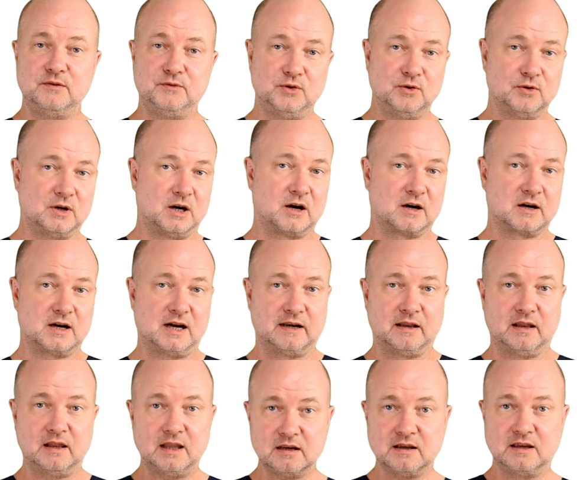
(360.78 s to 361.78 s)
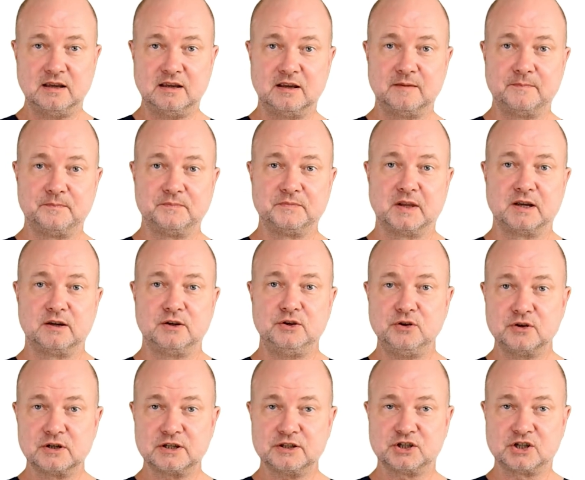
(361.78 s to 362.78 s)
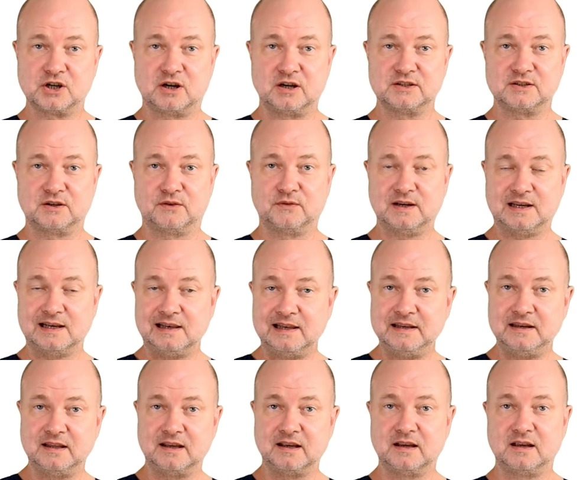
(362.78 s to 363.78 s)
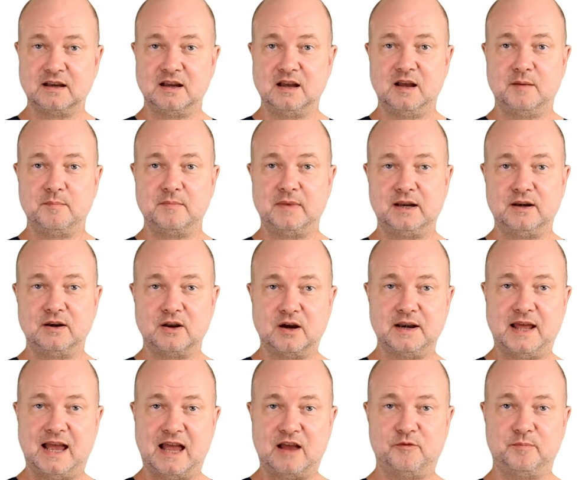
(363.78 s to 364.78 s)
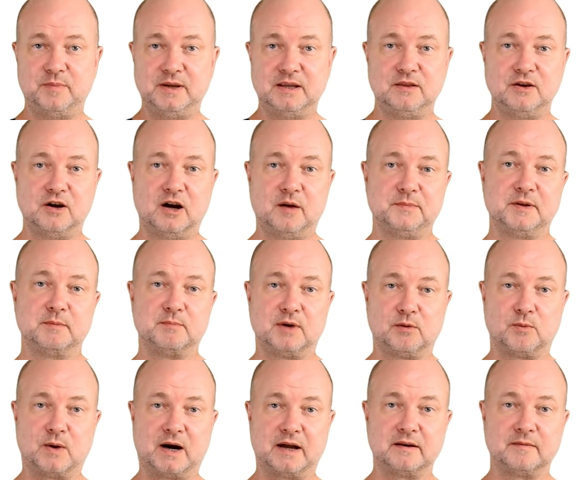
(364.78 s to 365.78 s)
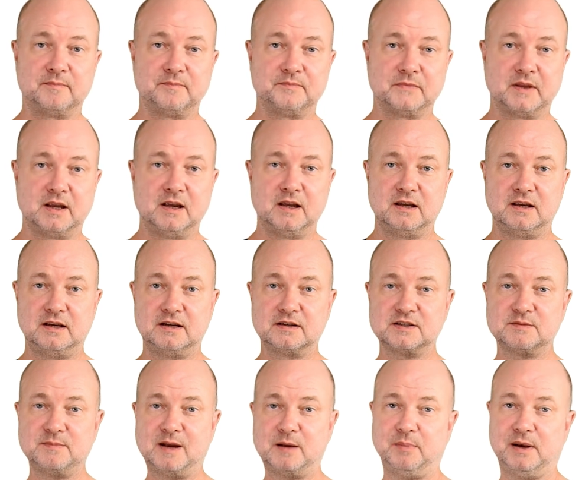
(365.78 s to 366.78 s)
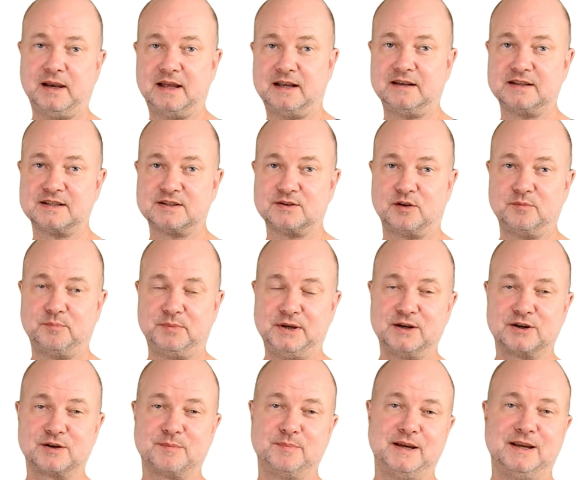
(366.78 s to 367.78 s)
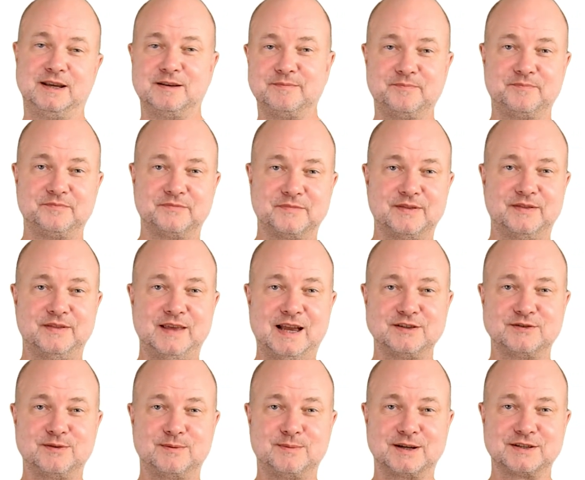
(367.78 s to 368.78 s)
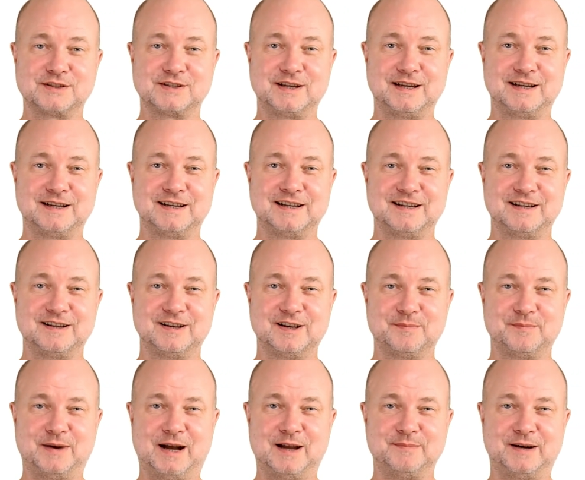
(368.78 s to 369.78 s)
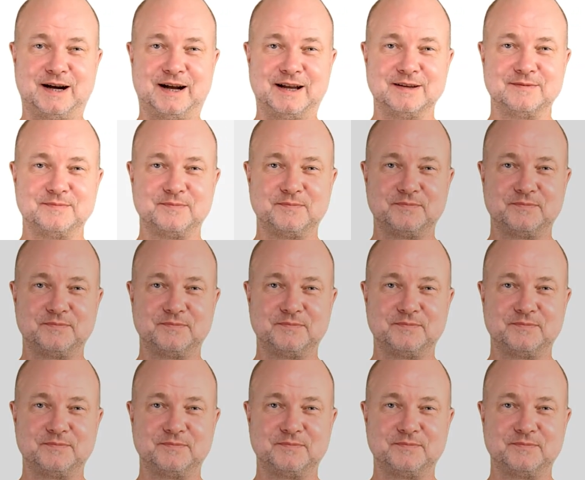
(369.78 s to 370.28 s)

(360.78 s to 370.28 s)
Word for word: if you are unlucky, your choice of clinic may not have been the optimal one. Here's my playlist on PRP. Thanks for watching. Bye-bye.